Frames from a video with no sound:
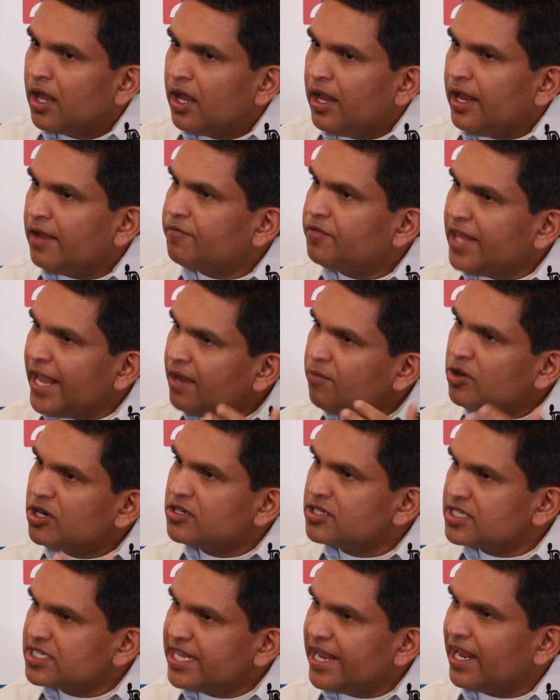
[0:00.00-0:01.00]
if they were
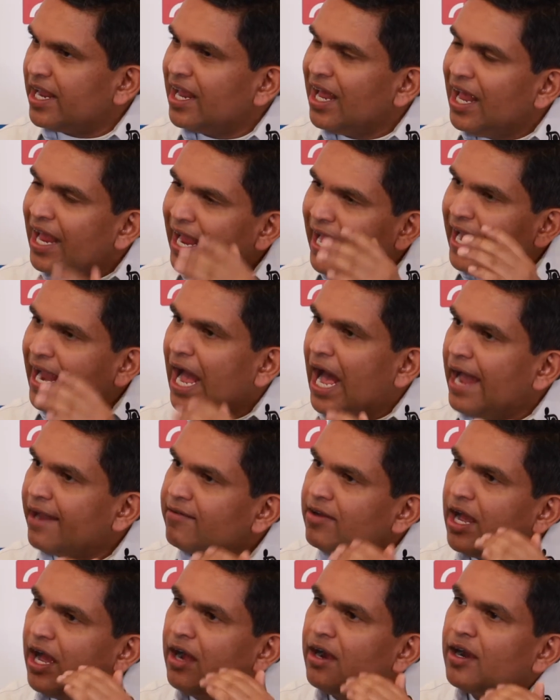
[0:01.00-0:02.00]
to say, hey,
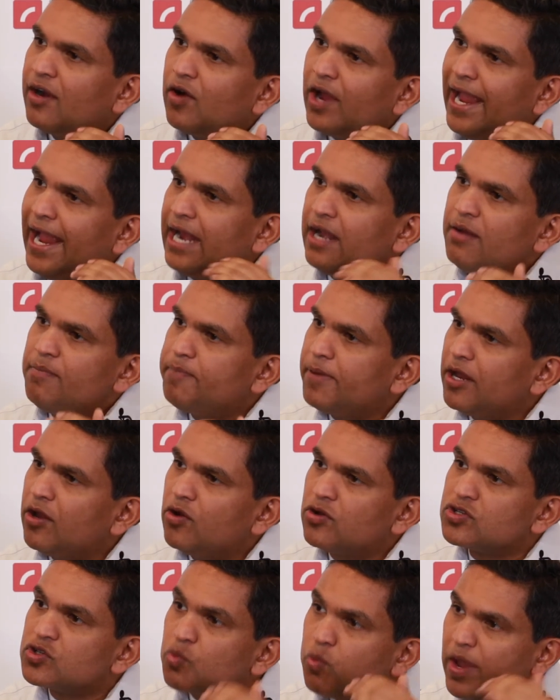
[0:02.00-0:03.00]
head and
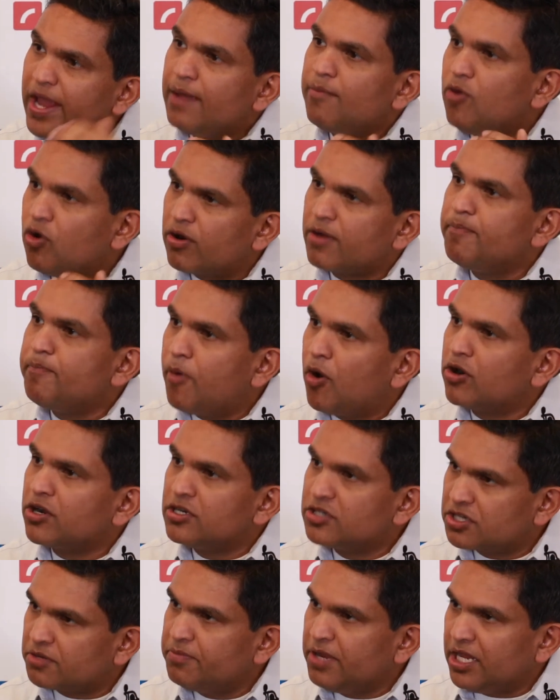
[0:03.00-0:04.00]
pillow is way more
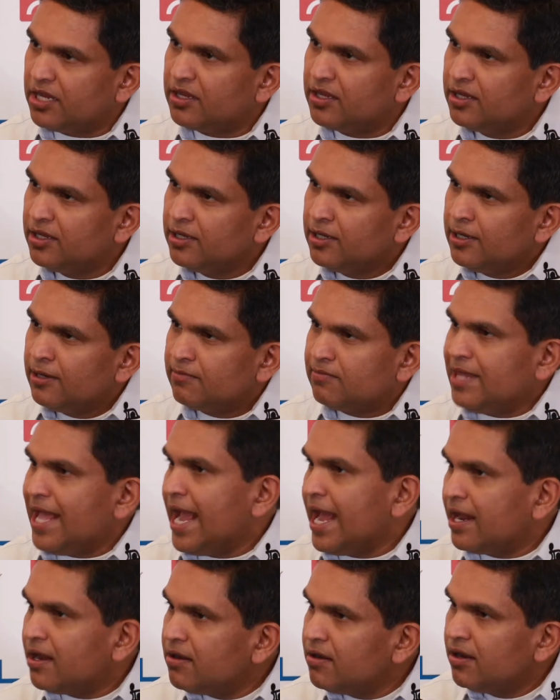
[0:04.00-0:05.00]
important to me
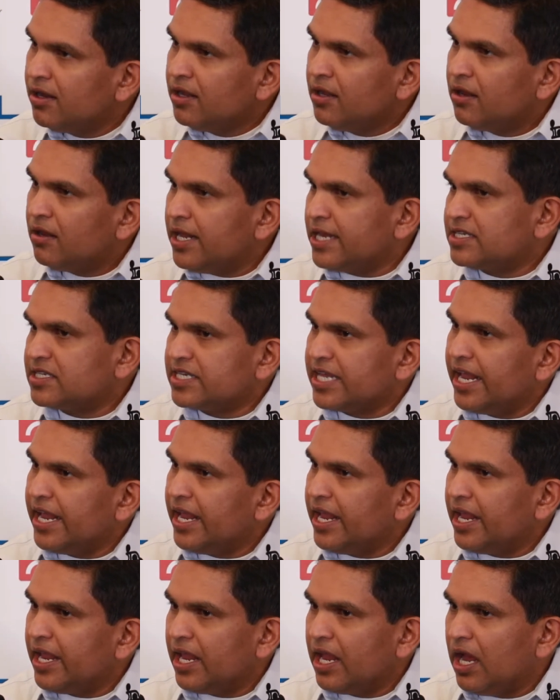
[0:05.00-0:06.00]
than, let's
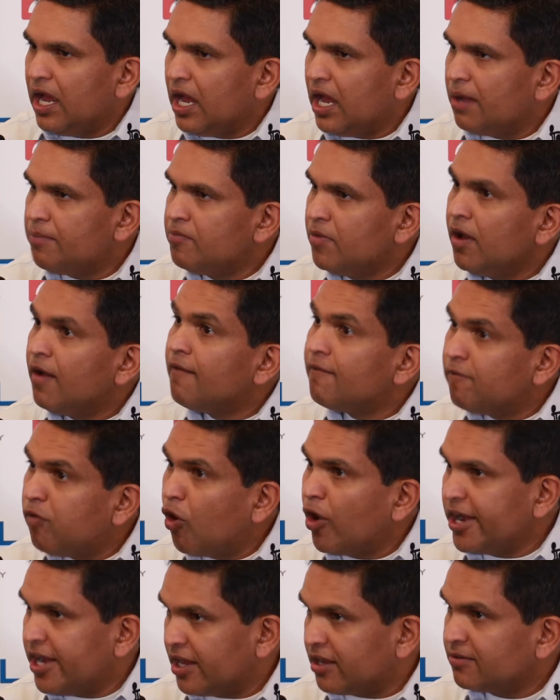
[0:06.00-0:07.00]
say,
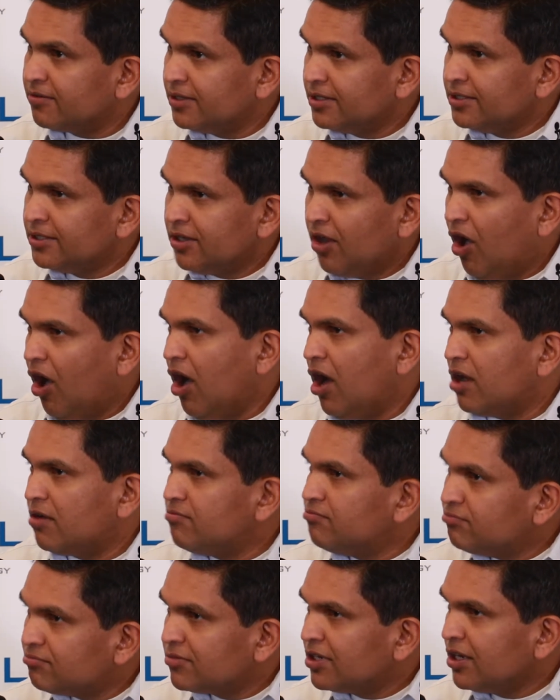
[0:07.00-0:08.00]
voiding on
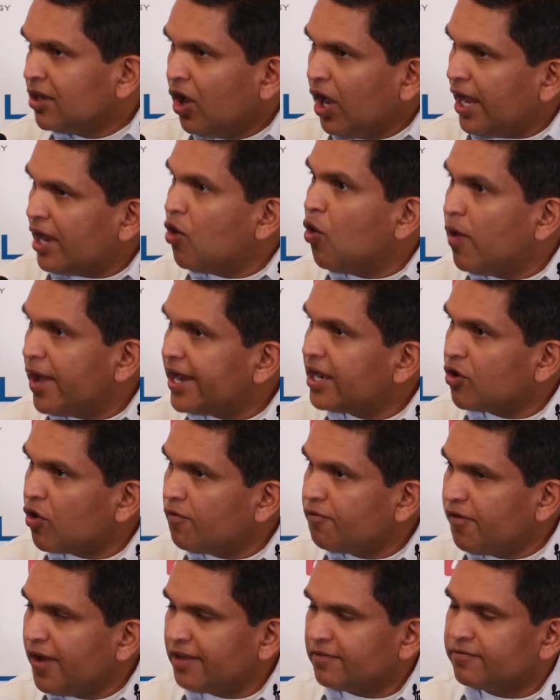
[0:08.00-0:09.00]
an
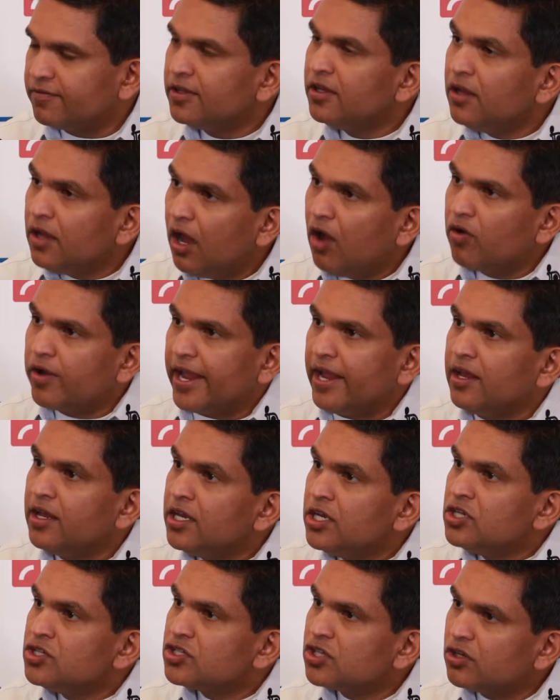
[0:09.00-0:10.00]
0805. Okay,
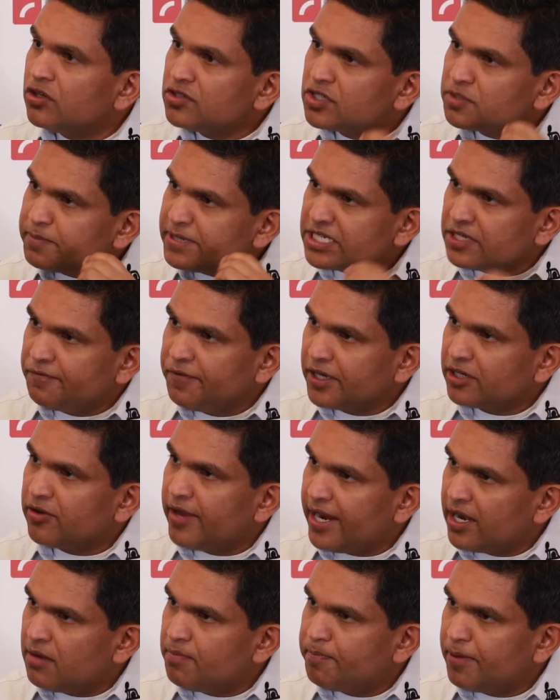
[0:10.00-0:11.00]
so specific
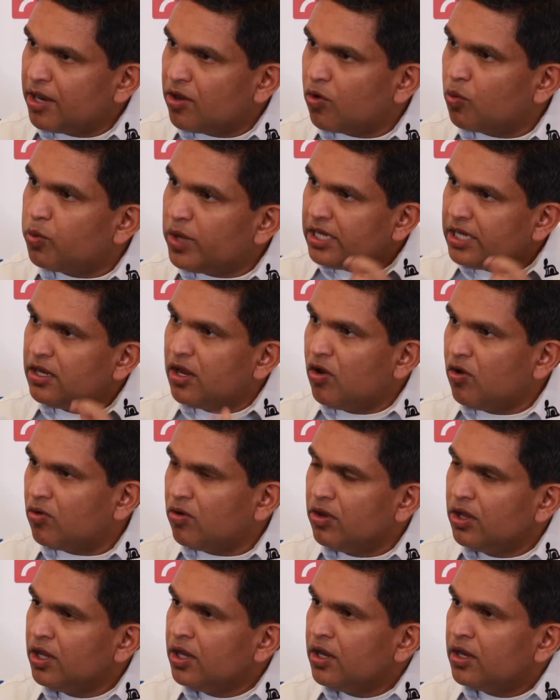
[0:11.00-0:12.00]
to head and pillow,
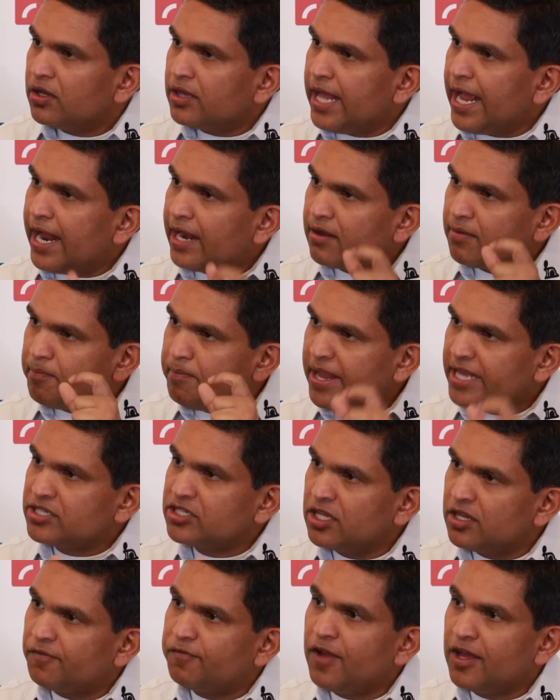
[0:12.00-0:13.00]
know that
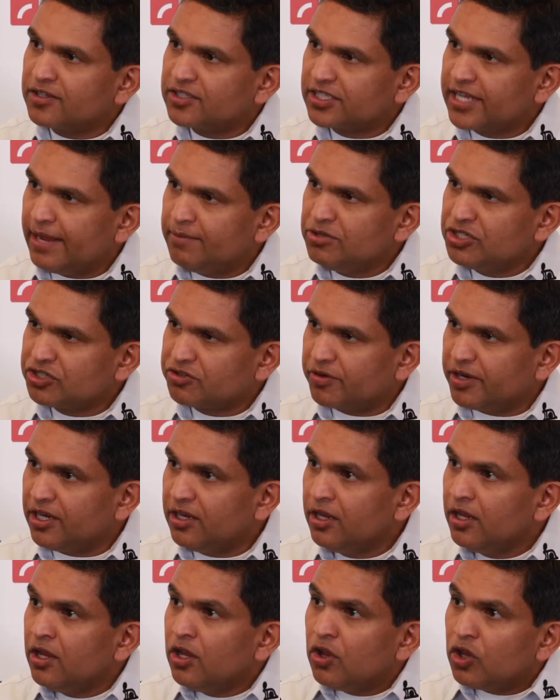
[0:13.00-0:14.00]
based on the flux chemistry,
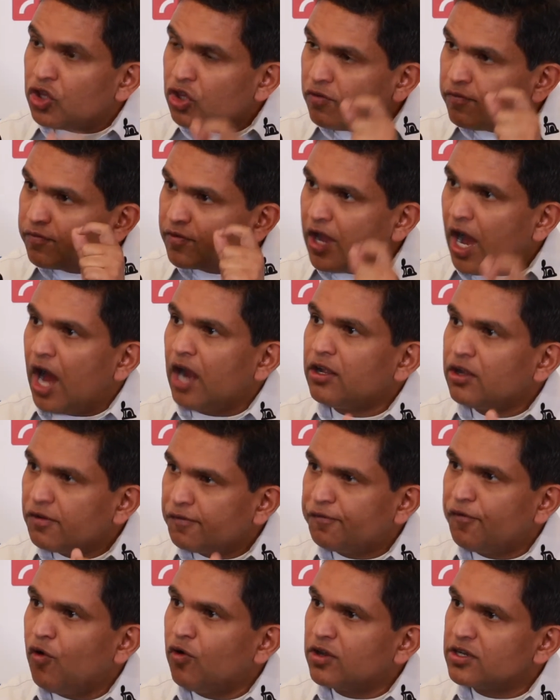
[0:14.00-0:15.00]
you've got
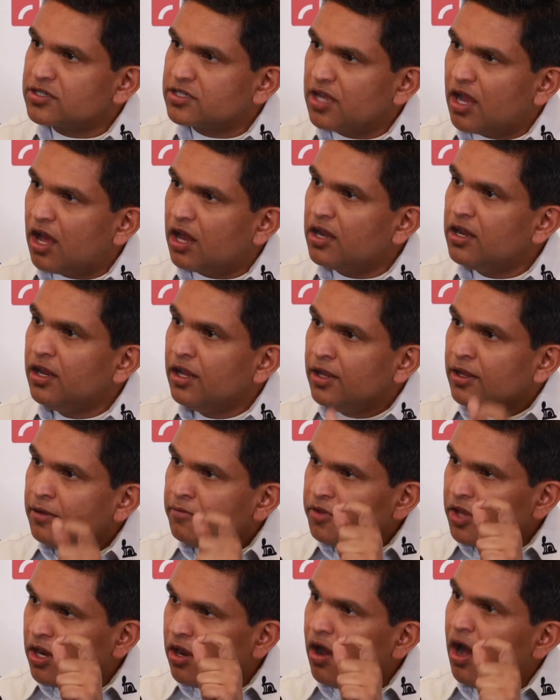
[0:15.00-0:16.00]
to focus on,
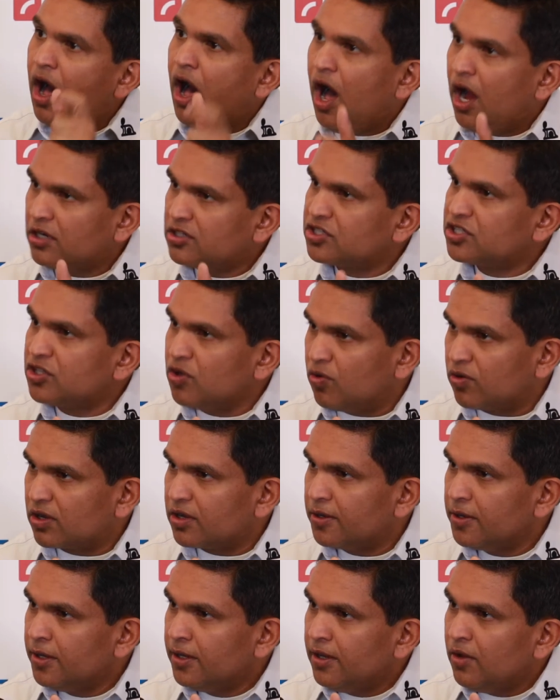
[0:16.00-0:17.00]
a hot
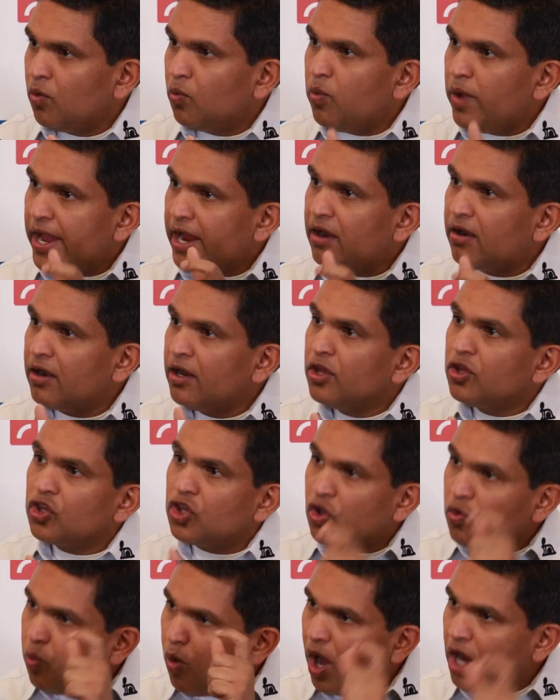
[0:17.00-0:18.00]
soak, where
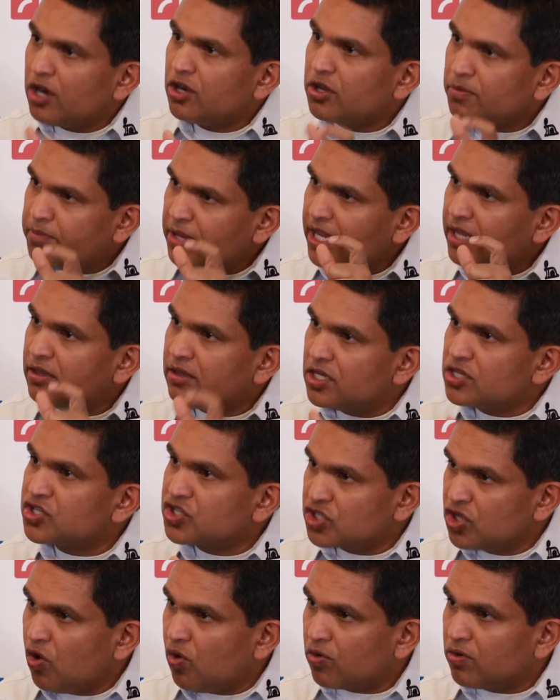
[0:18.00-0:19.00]
you want it to be in this
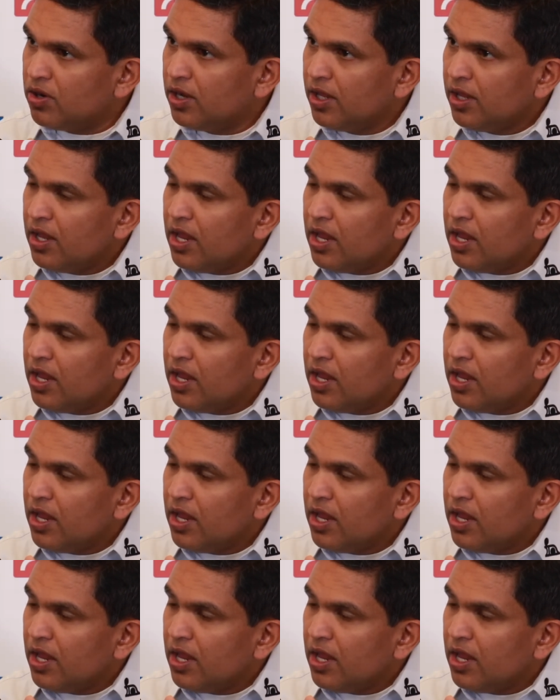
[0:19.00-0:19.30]
zone.